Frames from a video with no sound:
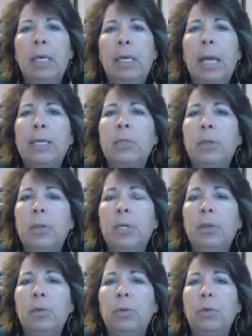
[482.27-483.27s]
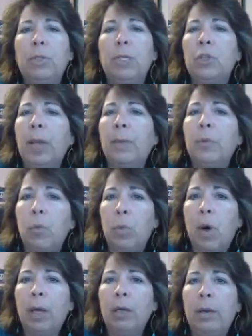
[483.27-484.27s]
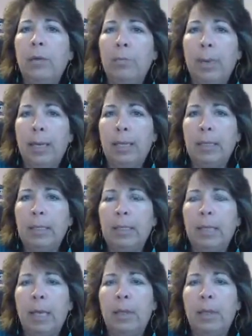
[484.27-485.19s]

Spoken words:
Last week you looked at Chapter 1 of Bennis,